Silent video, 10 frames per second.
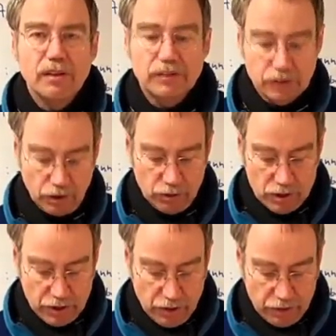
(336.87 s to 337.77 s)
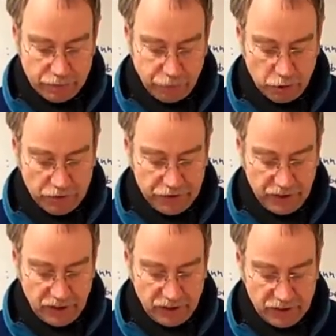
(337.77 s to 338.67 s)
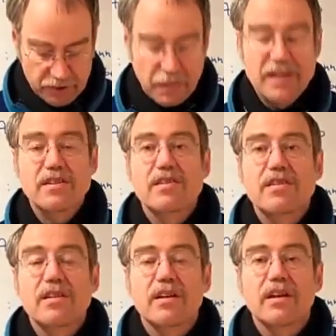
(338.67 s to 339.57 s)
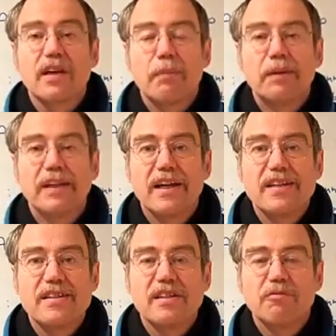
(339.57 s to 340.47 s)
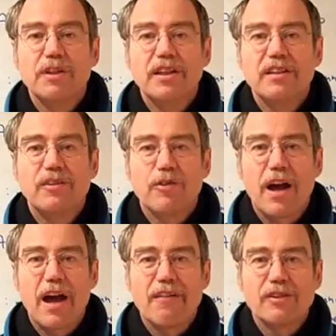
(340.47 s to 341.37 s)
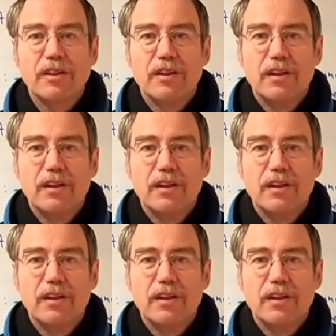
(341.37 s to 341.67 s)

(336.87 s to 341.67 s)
So for the space application we need to have